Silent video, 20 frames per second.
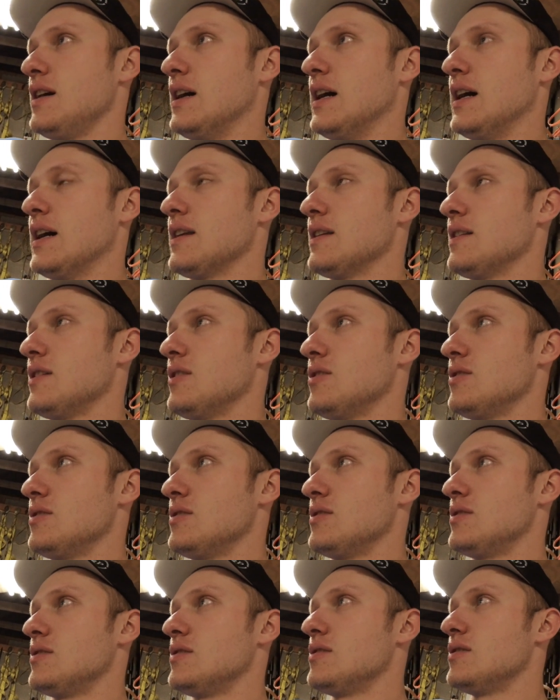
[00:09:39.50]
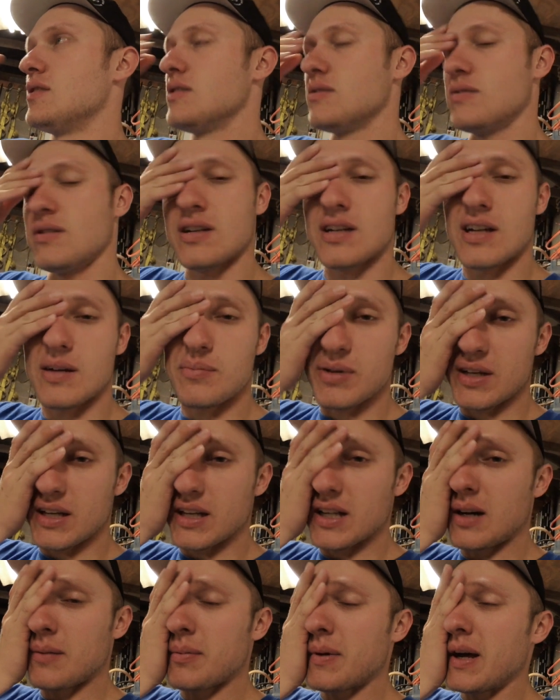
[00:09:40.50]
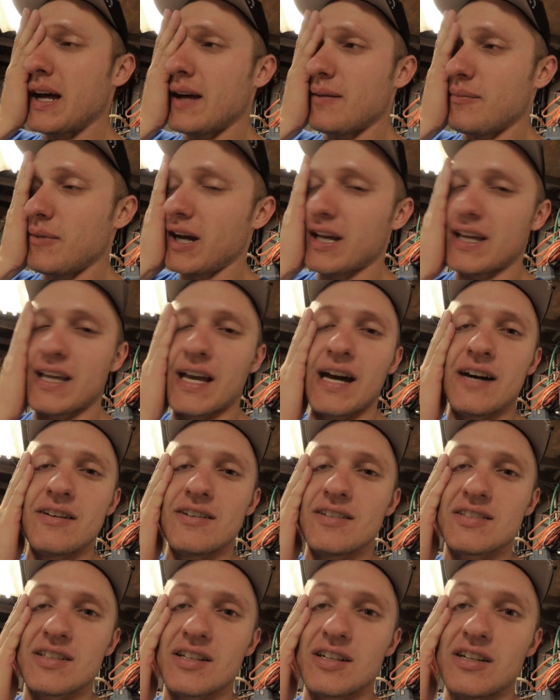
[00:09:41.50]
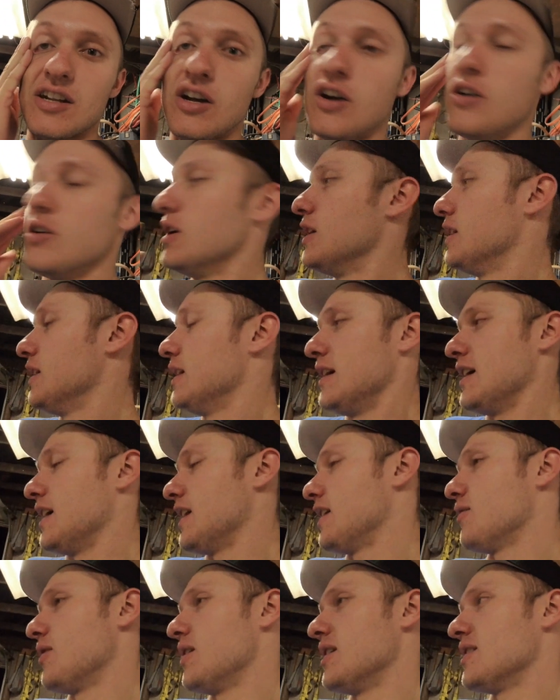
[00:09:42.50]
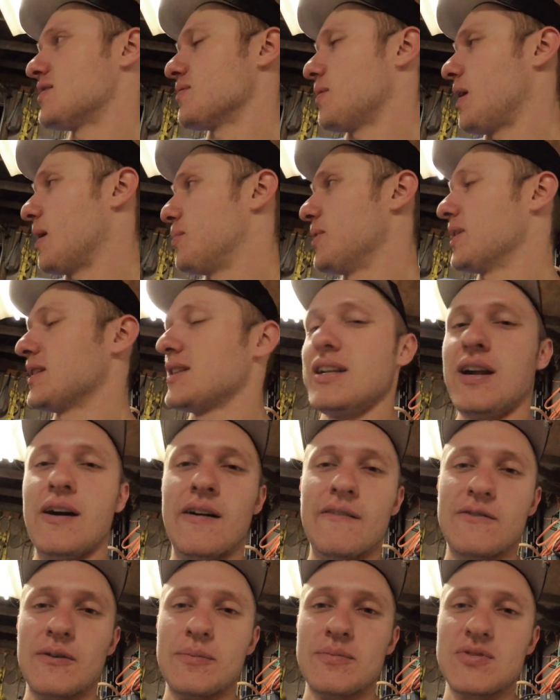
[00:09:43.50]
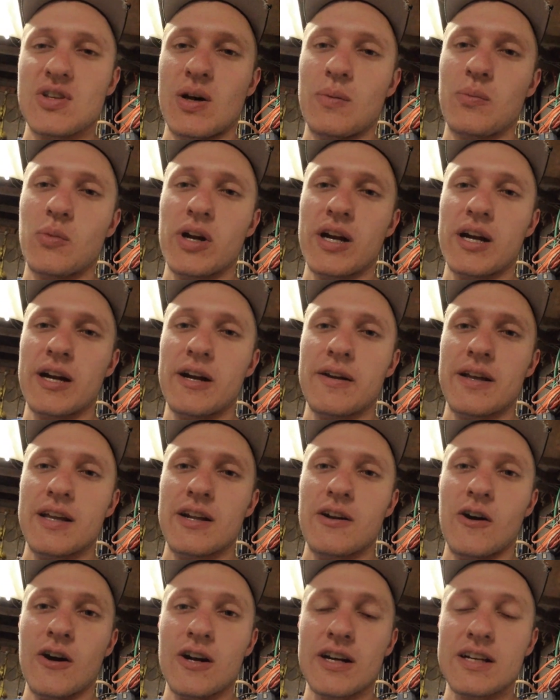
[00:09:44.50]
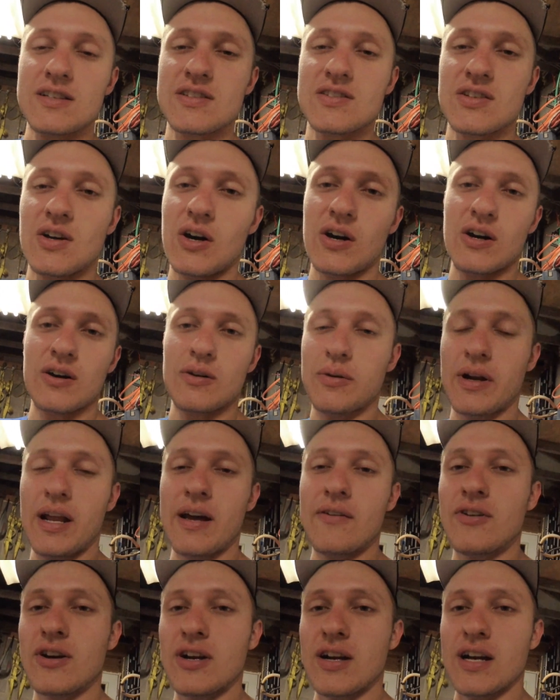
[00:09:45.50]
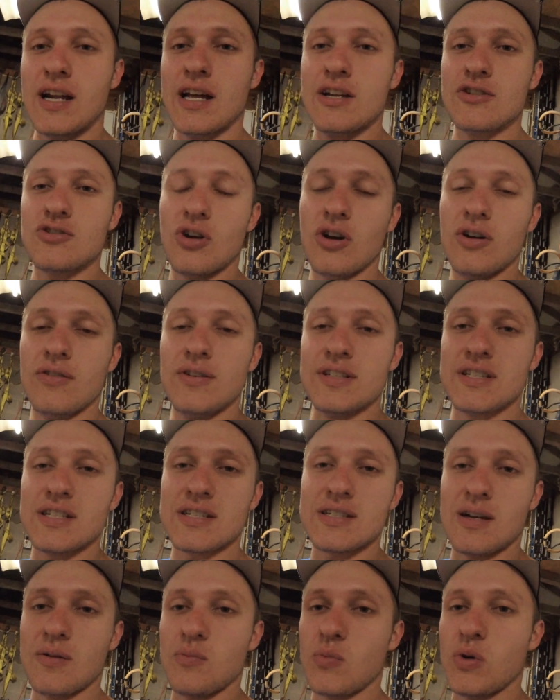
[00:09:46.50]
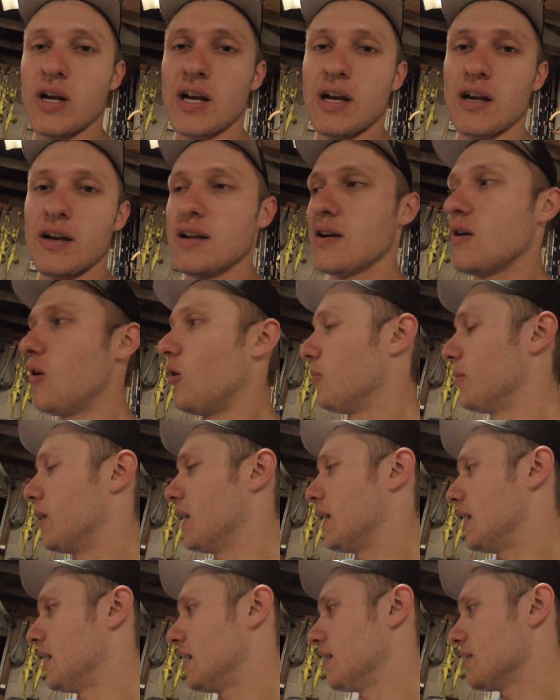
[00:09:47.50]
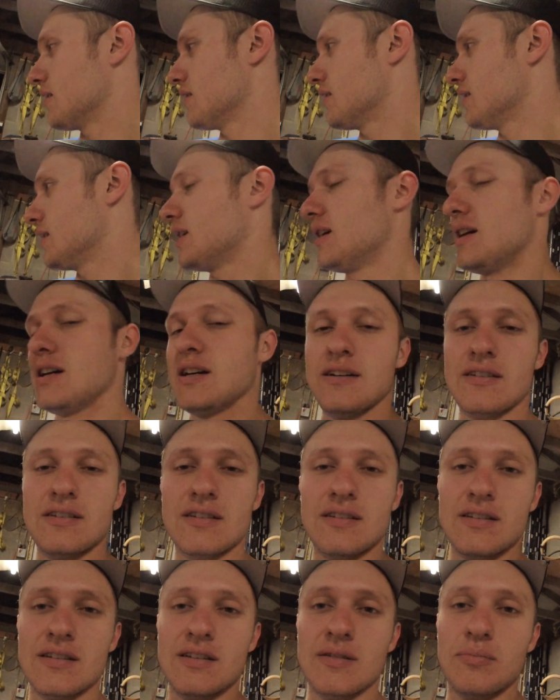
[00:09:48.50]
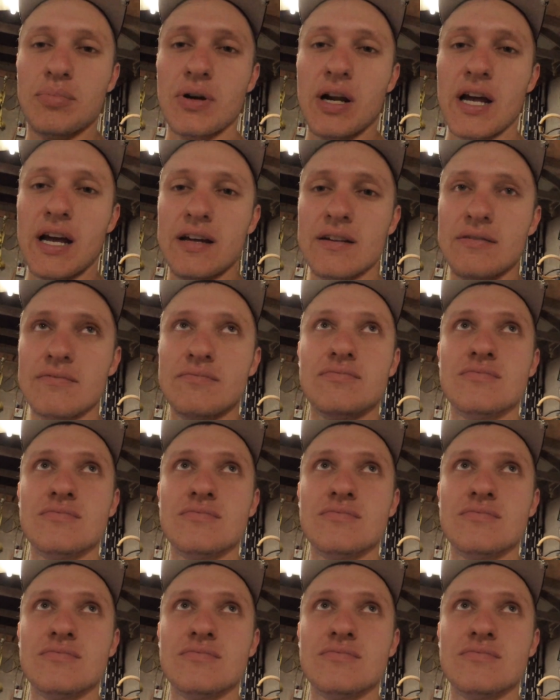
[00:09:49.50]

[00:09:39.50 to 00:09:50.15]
I don't know, where did I pick it up at? My Callie's gonna know. Anyways, I picked it up from somewhere in Arkansas or whatever, and I drove it to somewhere in Omaha, or in uh, Nebraska,